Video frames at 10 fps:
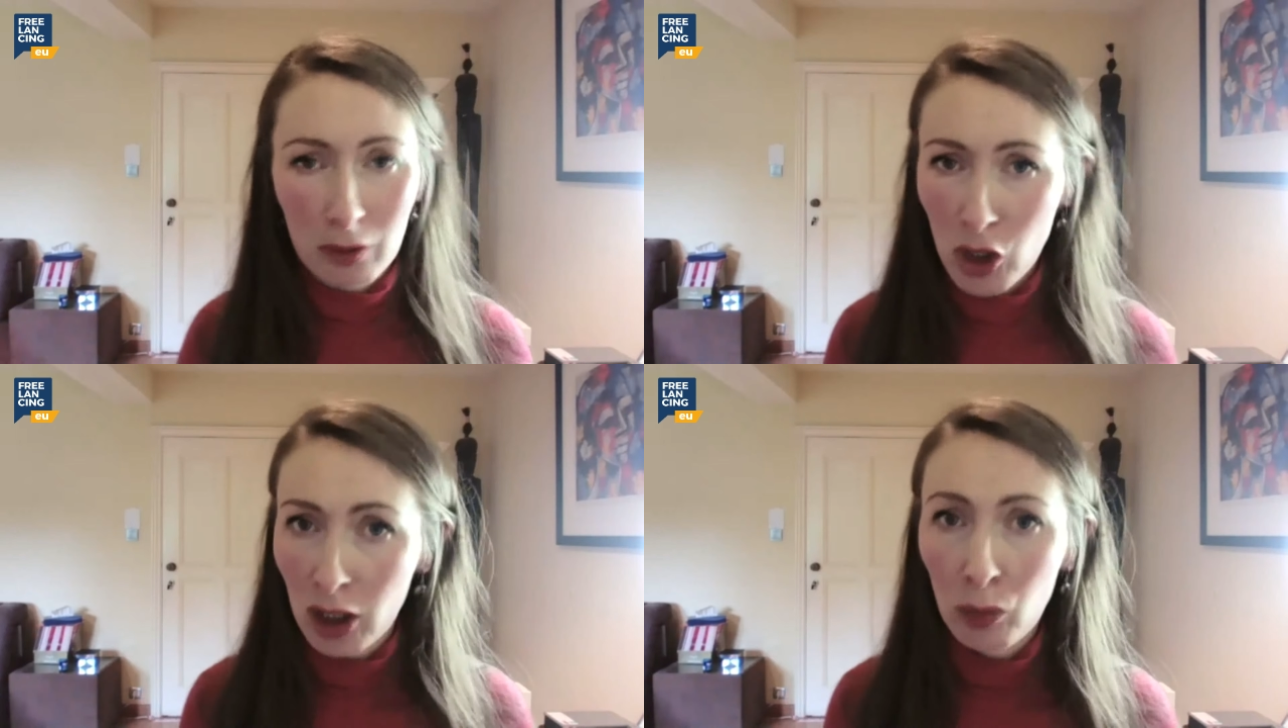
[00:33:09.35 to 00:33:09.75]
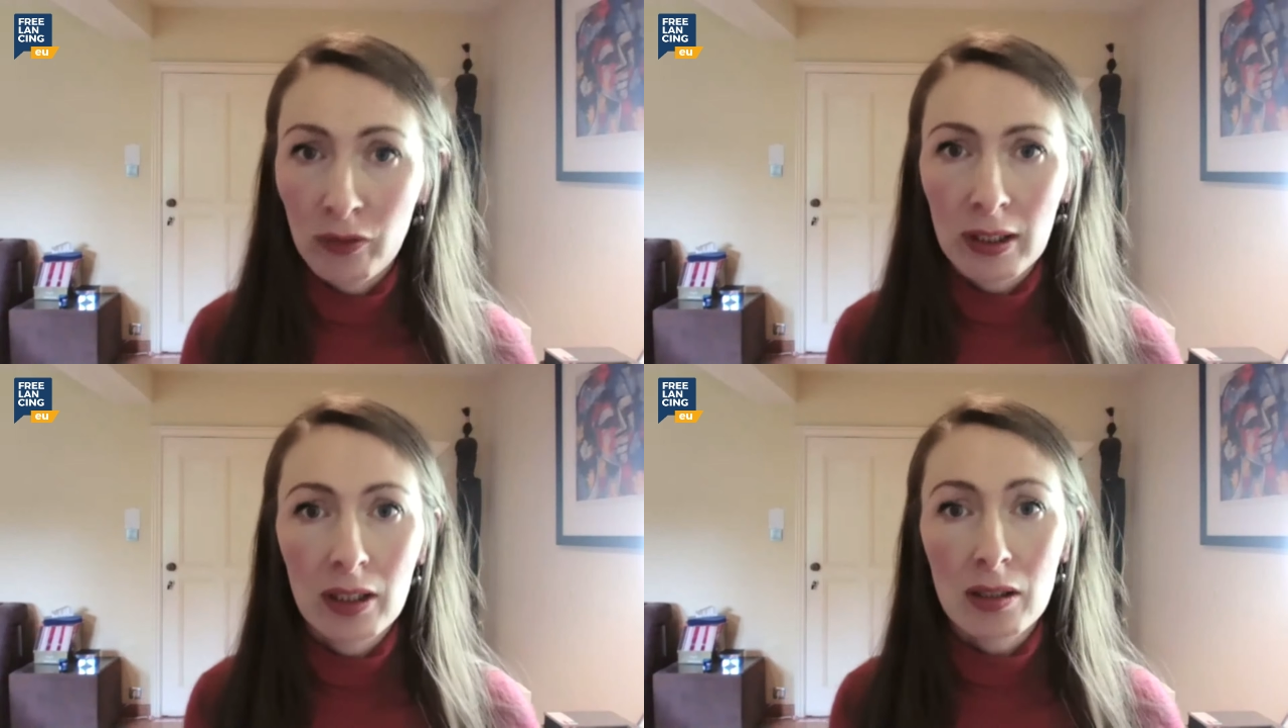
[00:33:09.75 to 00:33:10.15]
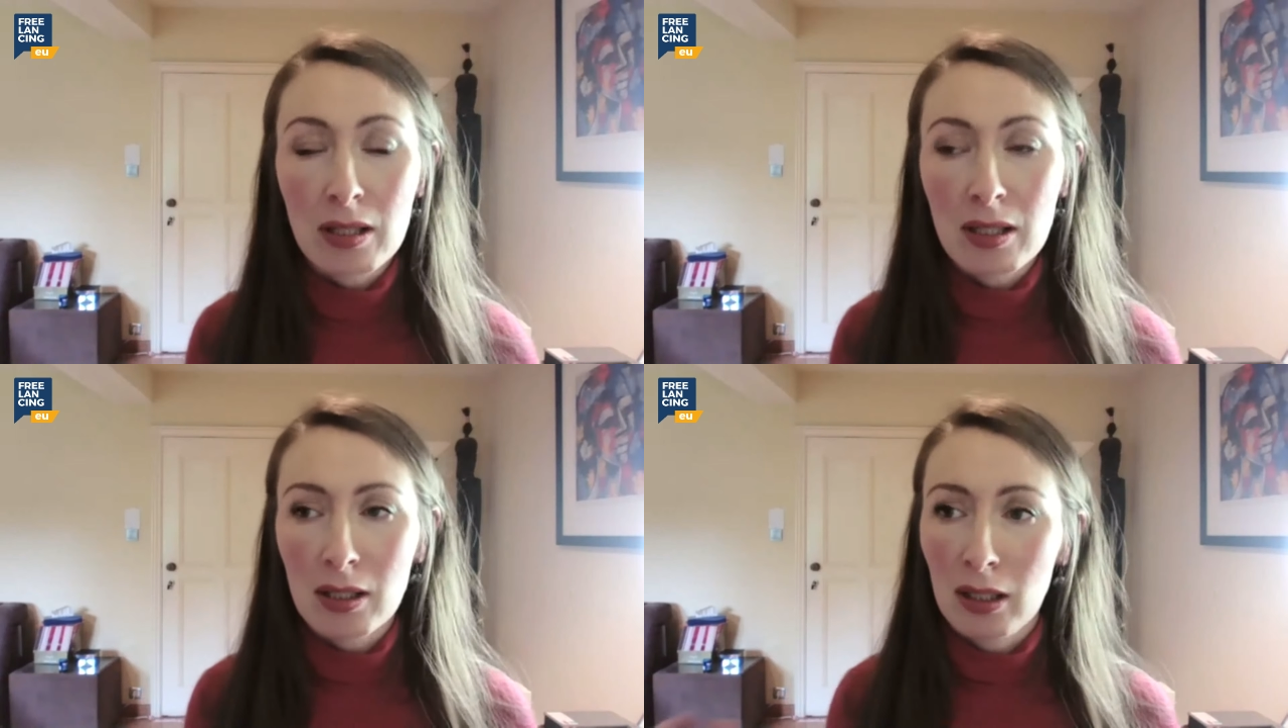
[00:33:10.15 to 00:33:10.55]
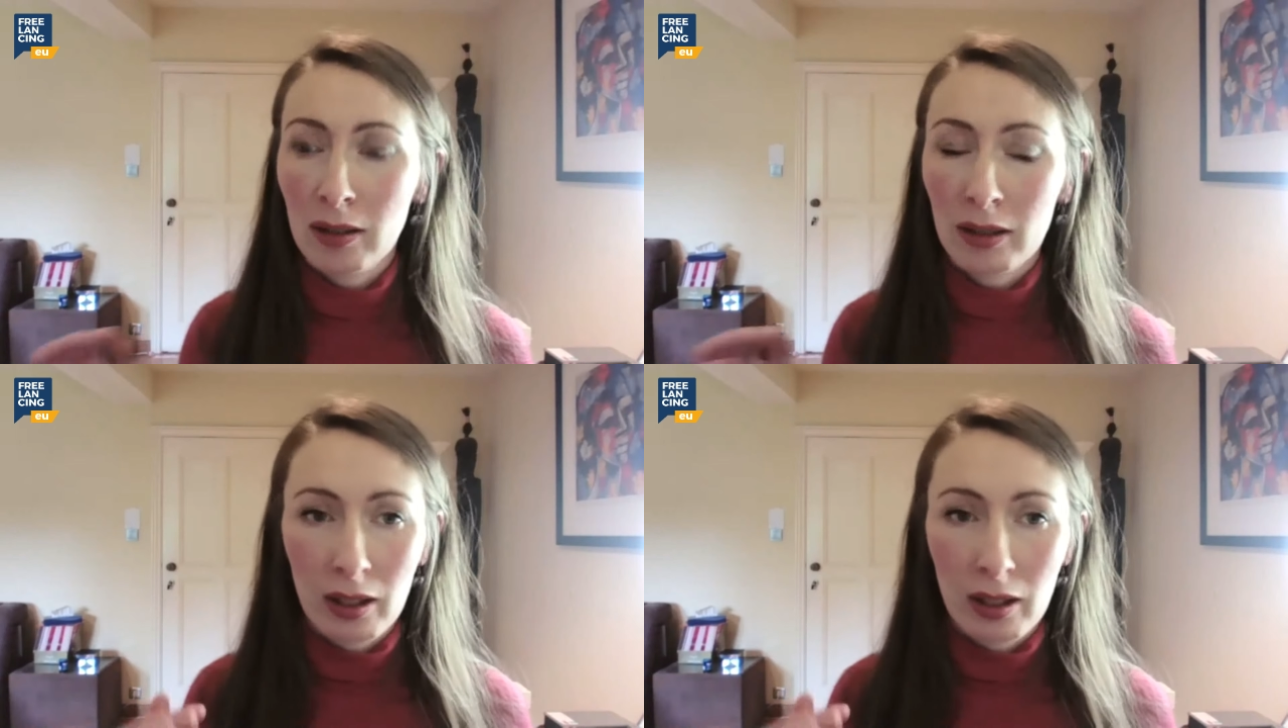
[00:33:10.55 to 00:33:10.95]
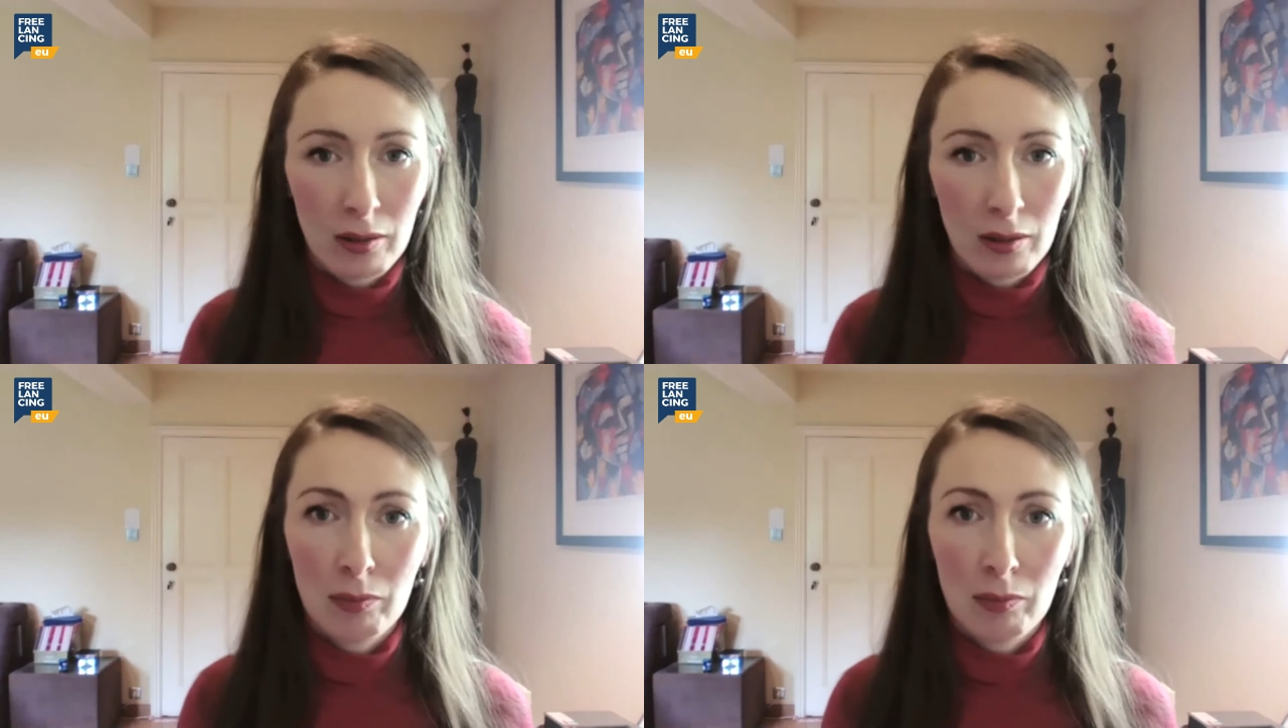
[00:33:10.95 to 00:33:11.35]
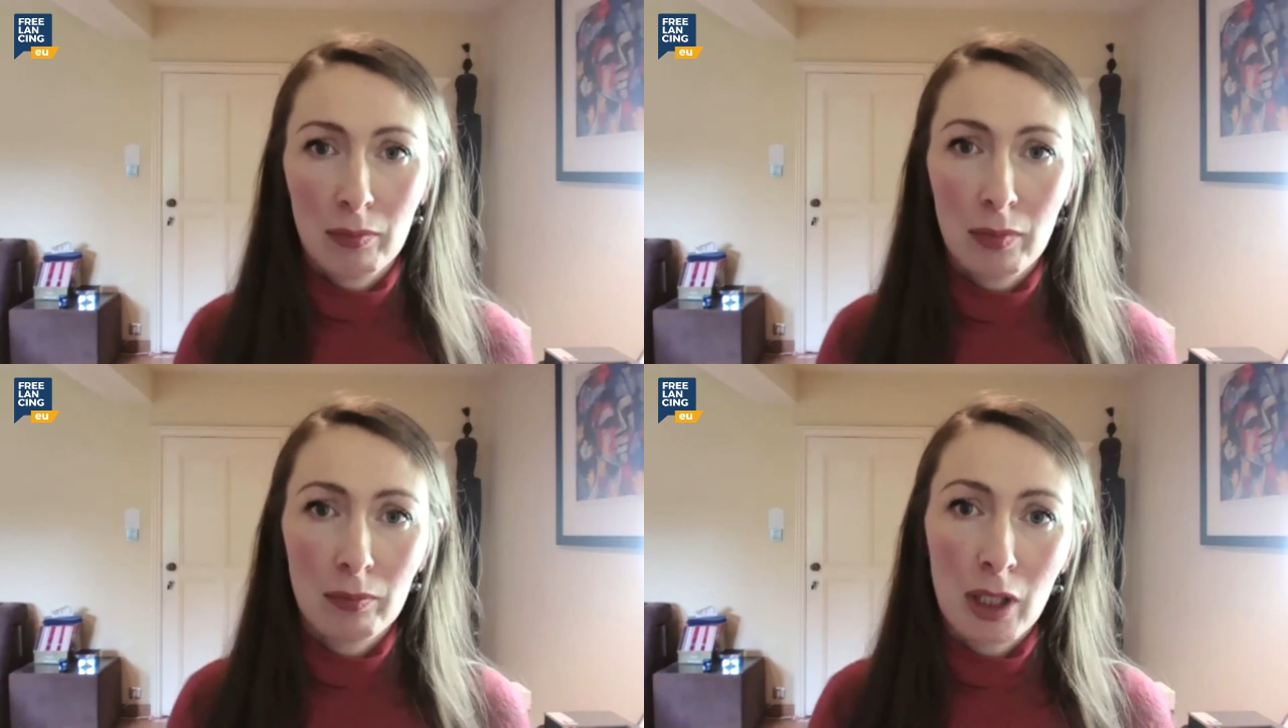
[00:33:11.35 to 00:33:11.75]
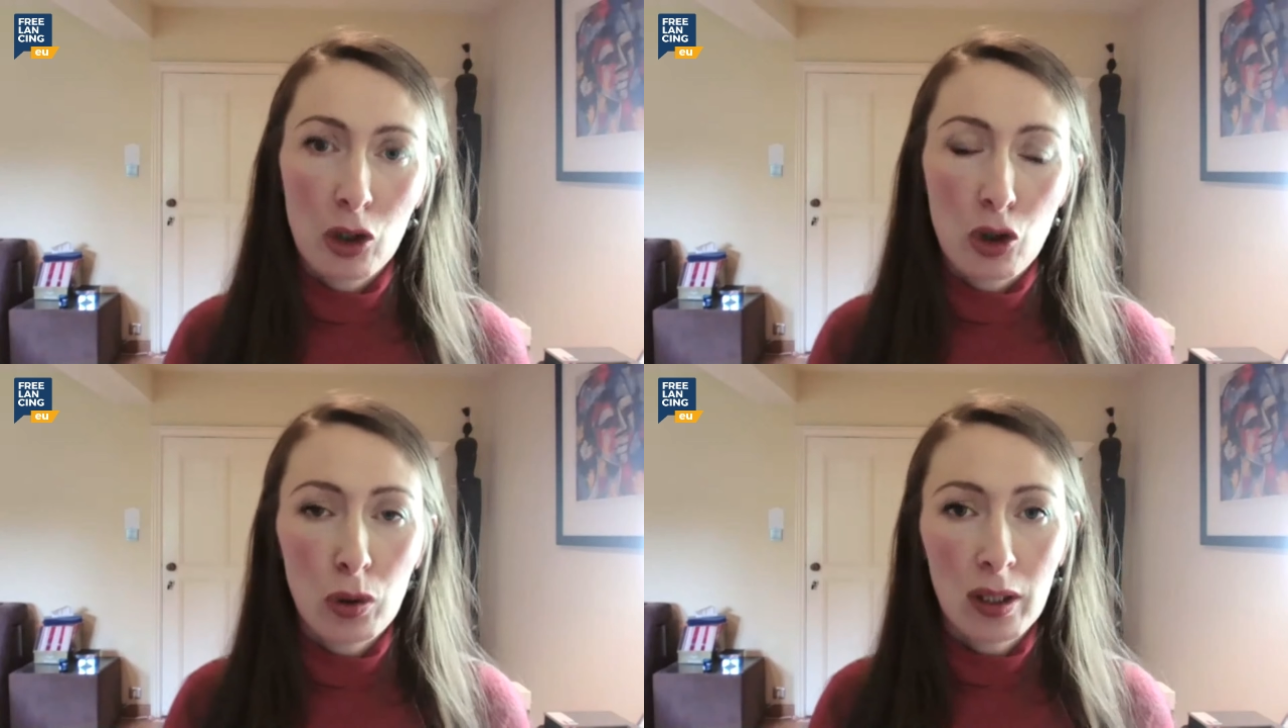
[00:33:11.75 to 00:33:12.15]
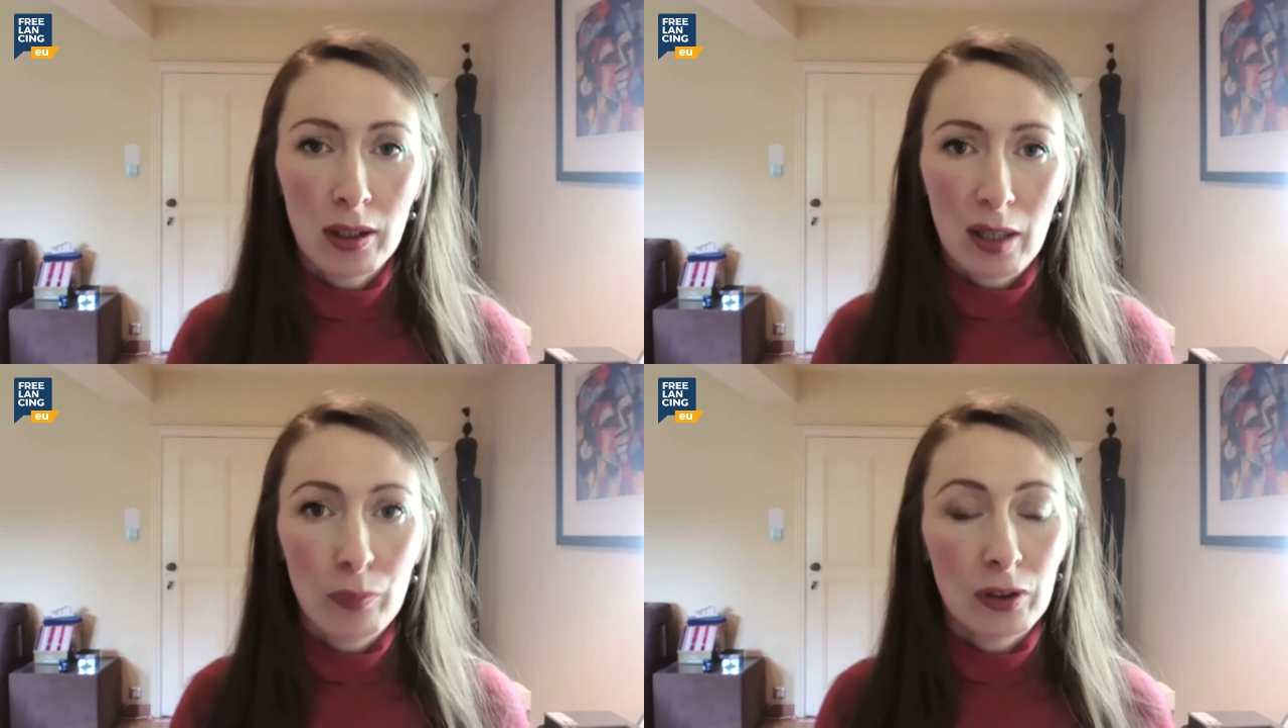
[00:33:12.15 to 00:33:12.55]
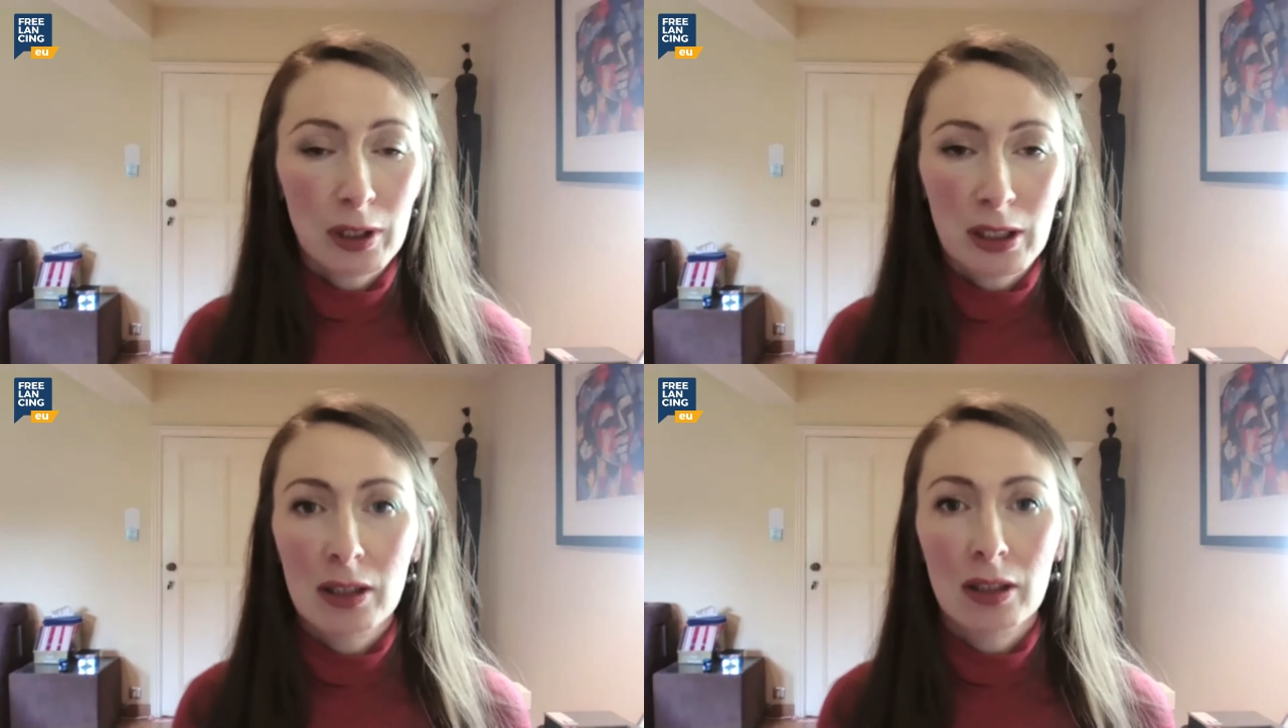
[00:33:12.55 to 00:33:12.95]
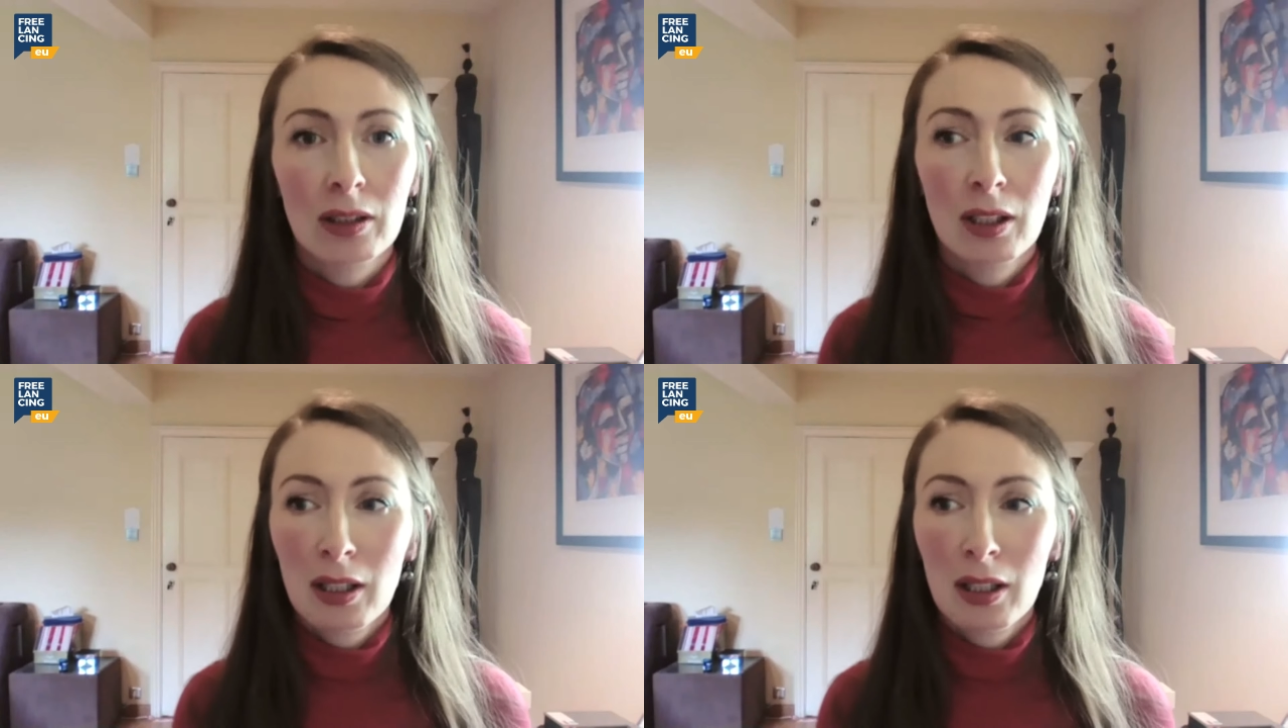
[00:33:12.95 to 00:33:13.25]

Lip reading: checked with legals, and I make sure that I'm protected